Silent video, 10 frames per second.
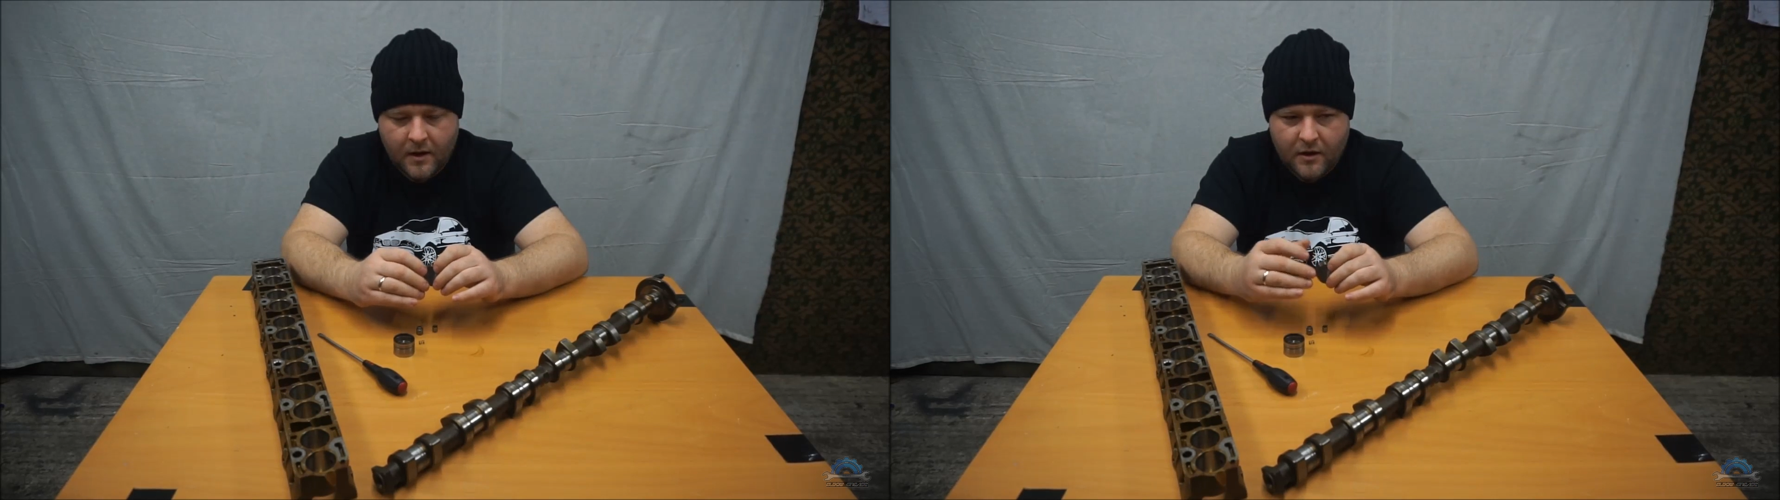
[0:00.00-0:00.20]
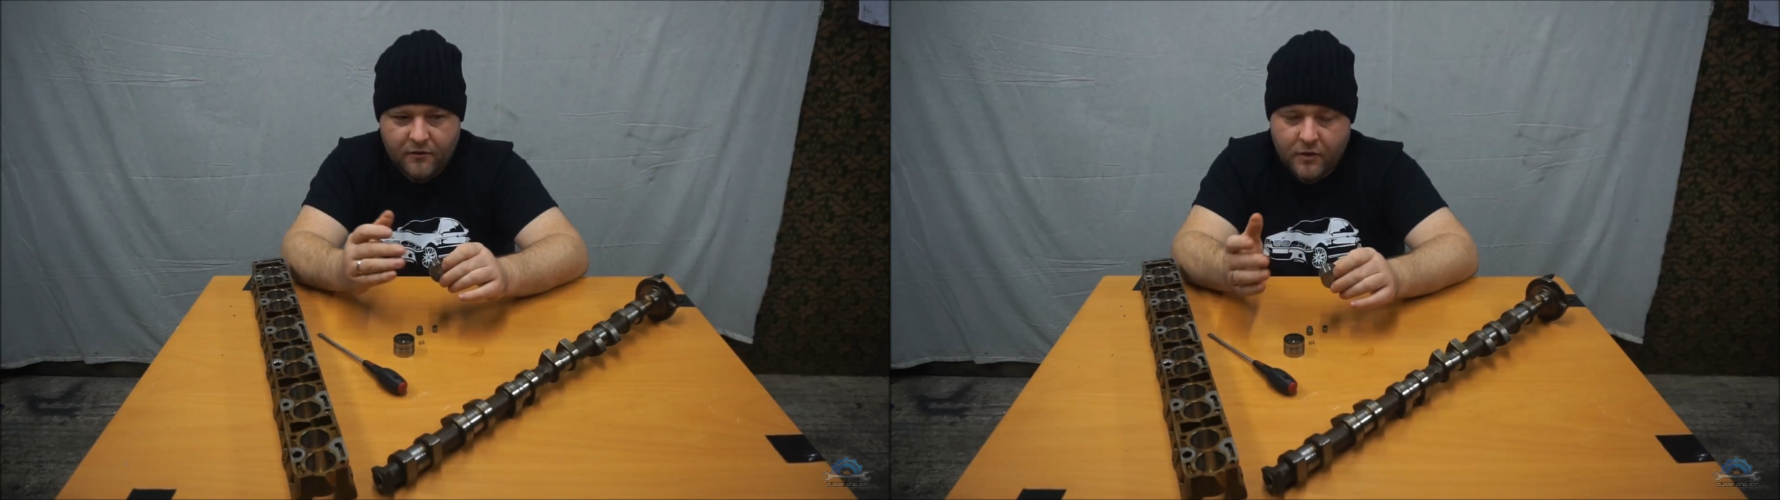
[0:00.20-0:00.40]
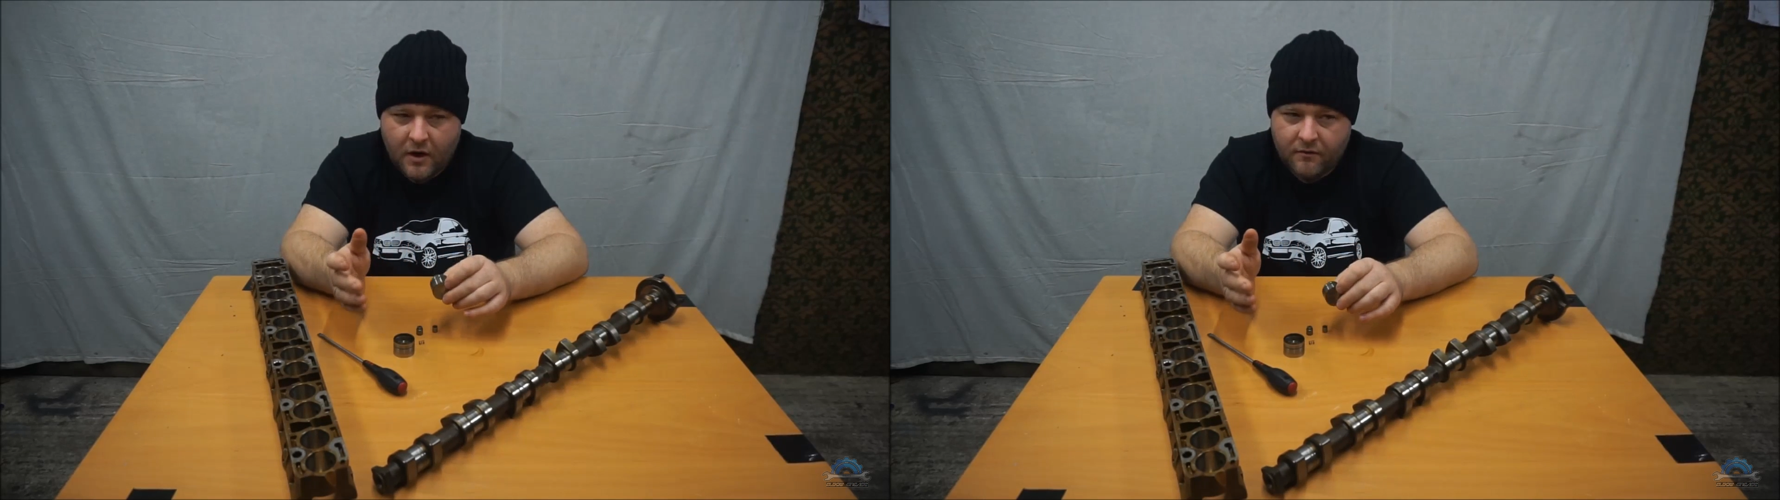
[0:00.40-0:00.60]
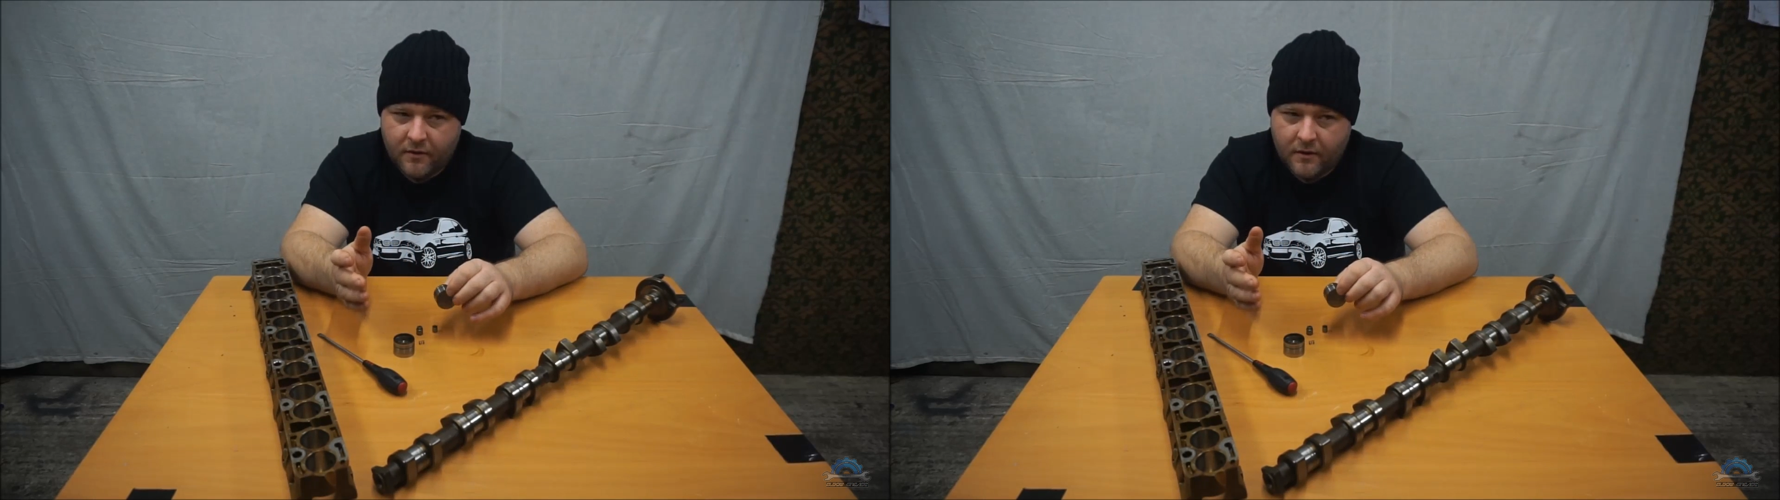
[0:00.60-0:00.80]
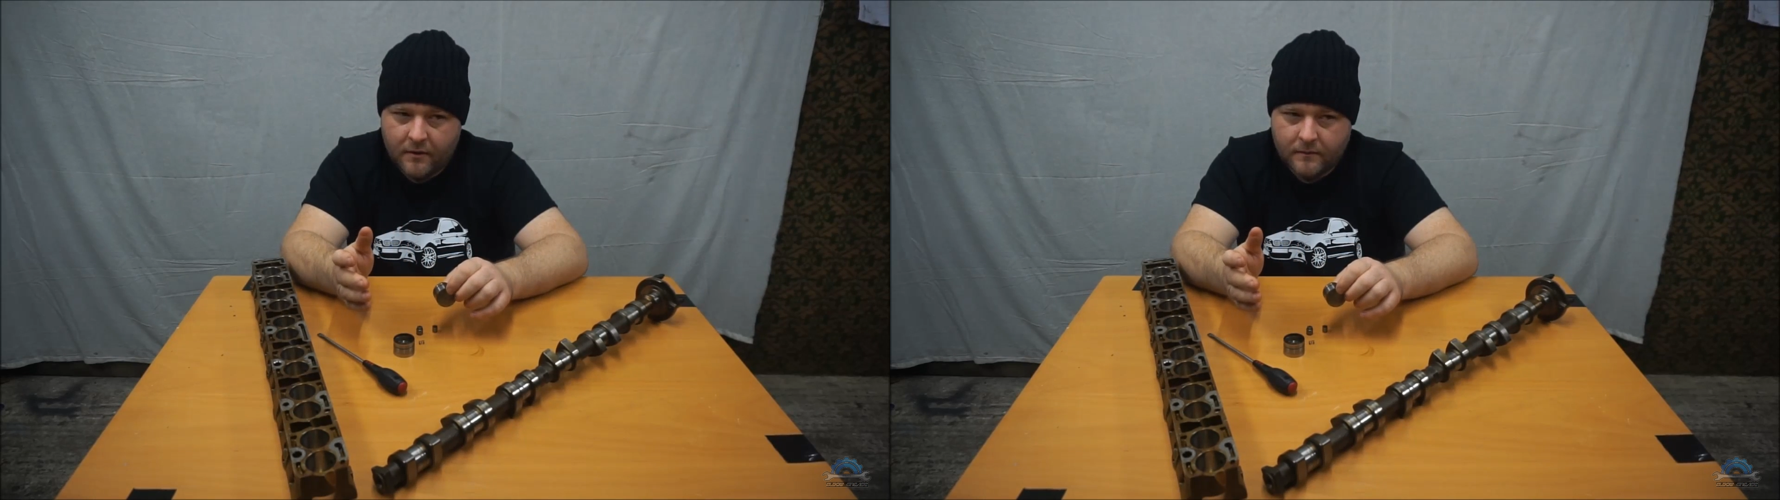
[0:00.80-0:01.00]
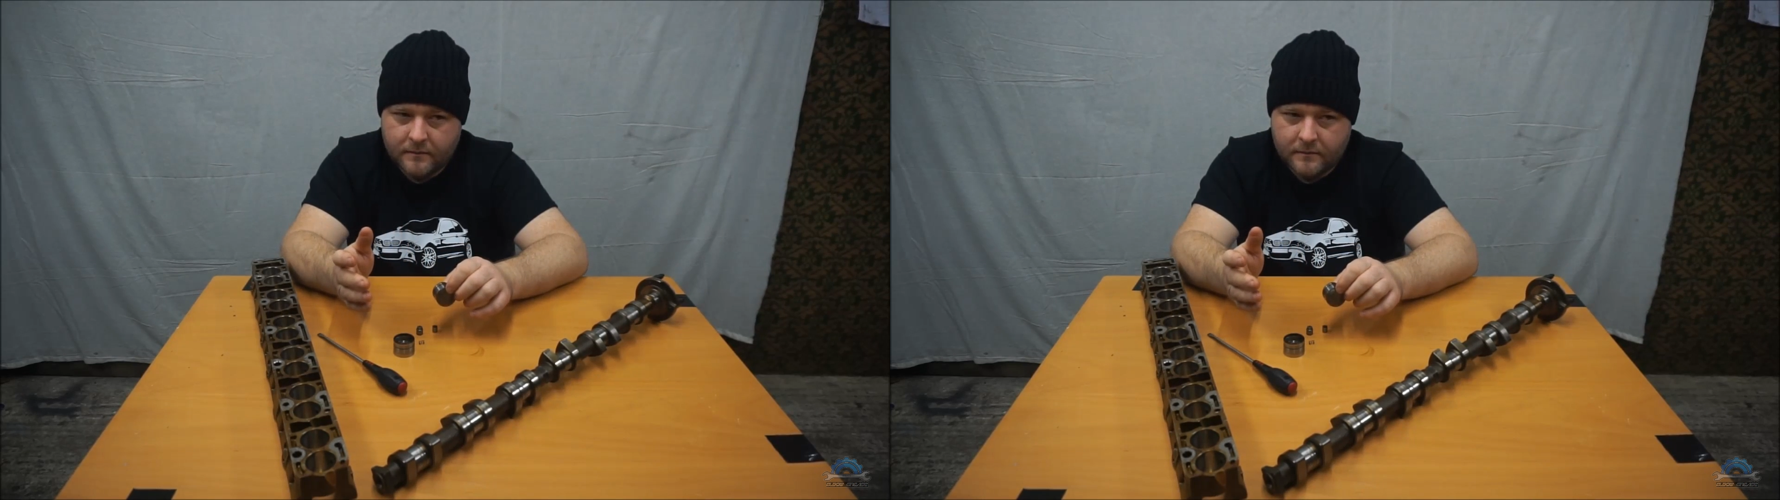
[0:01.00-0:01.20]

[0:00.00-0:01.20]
If you have a